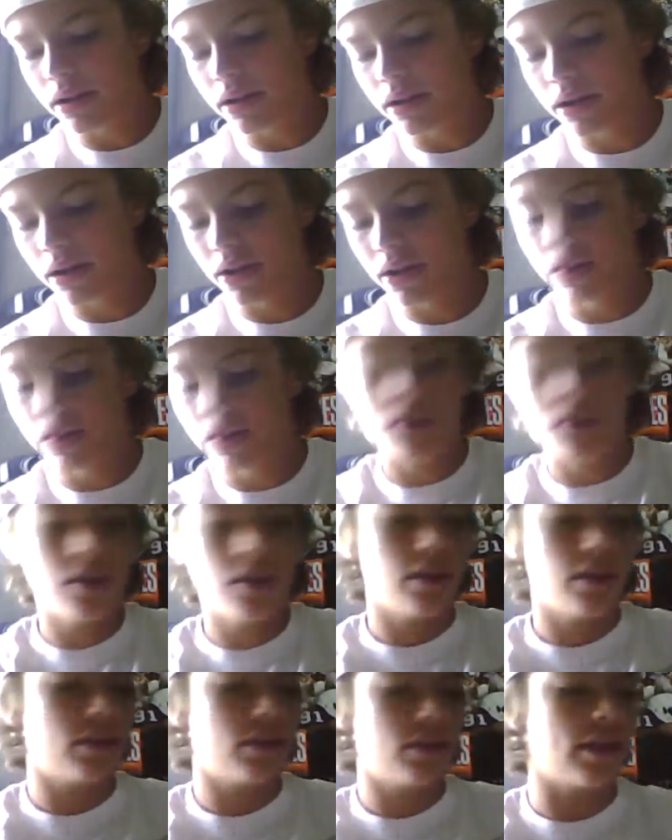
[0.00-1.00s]
uh,
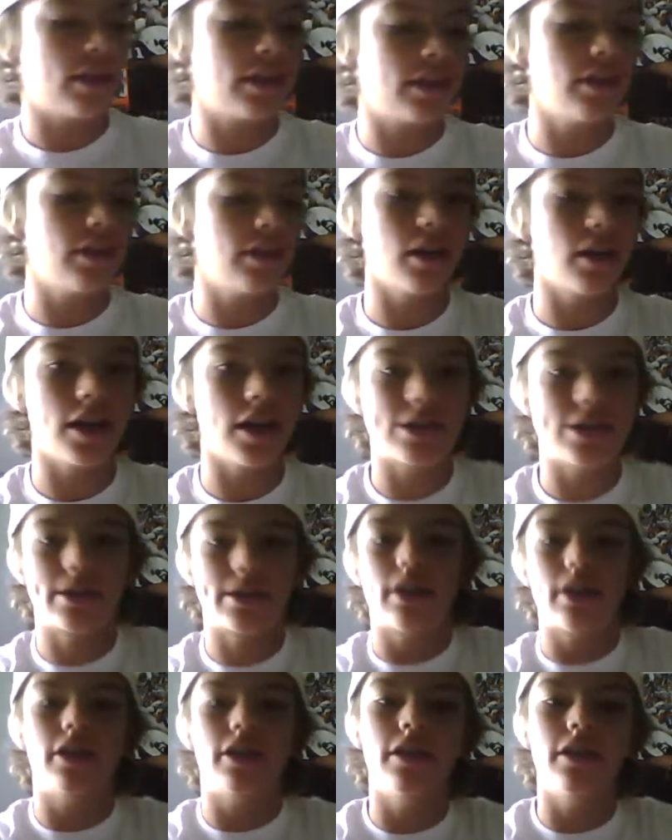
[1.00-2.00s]
thank you guys.
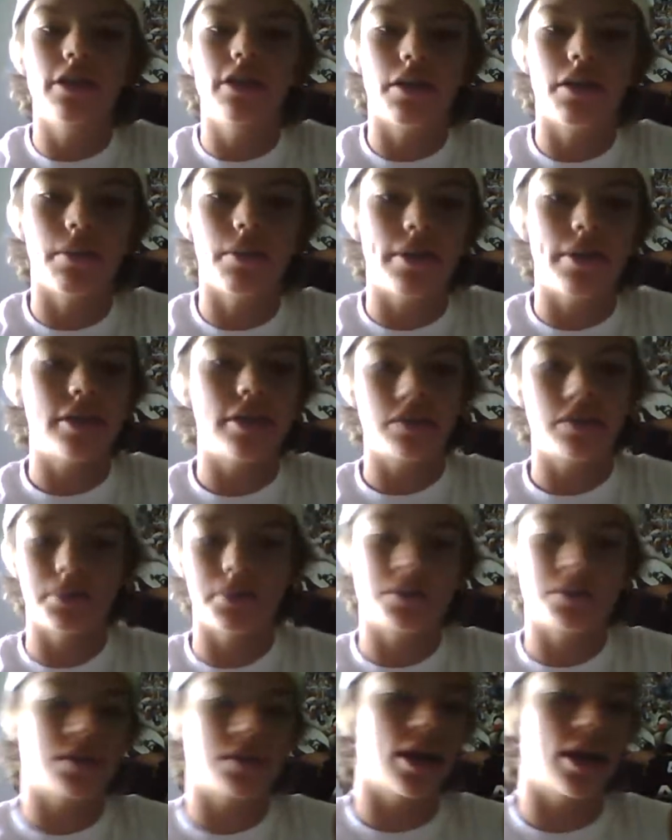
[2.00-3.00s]
Thank you to all my
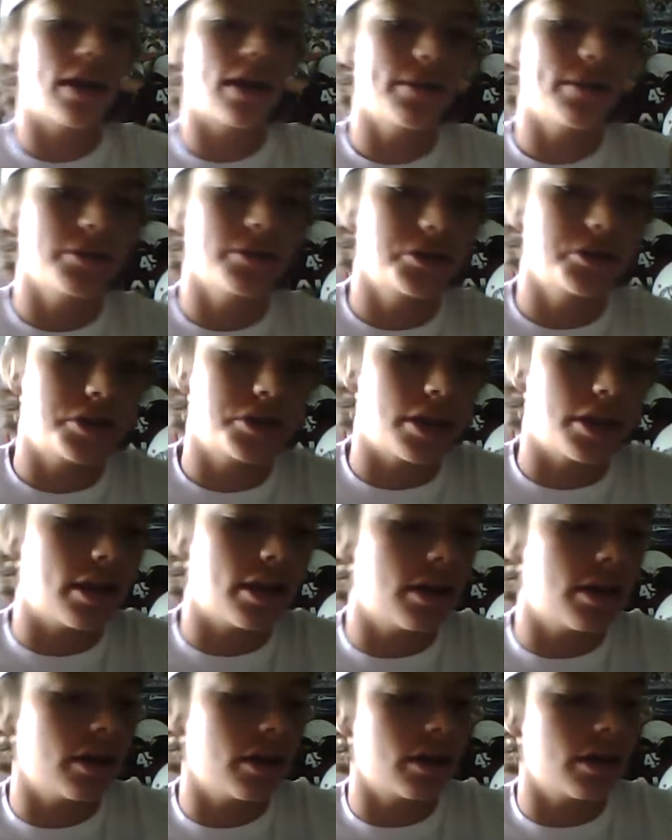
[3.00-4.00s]
subscribers,
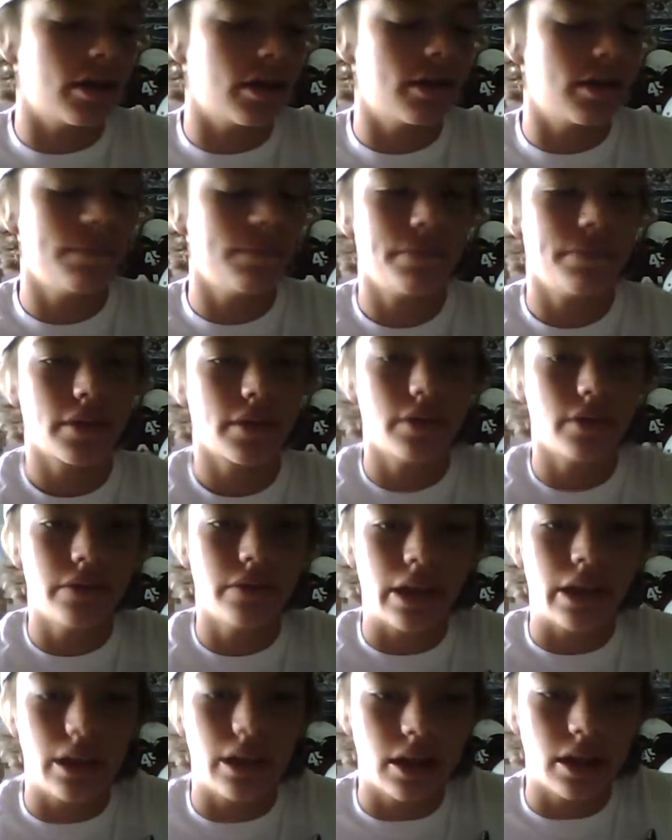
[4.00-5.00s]
and uh,
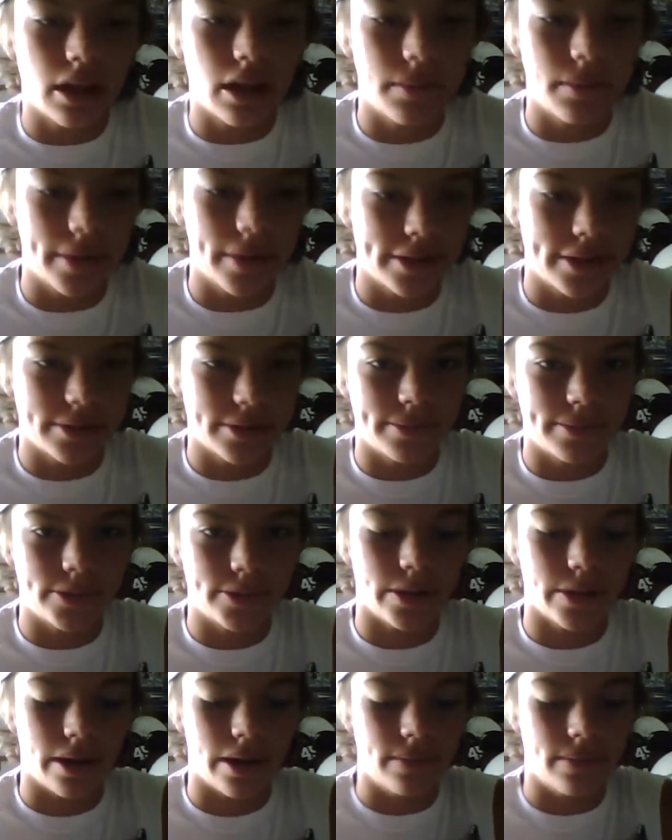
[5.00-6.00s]
rate, comment,
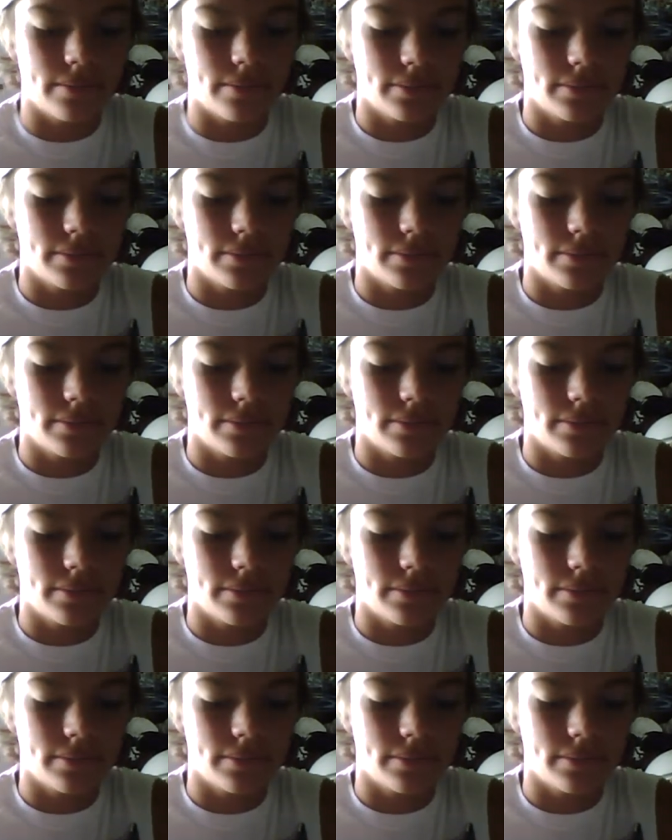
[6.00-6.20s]
subscribe.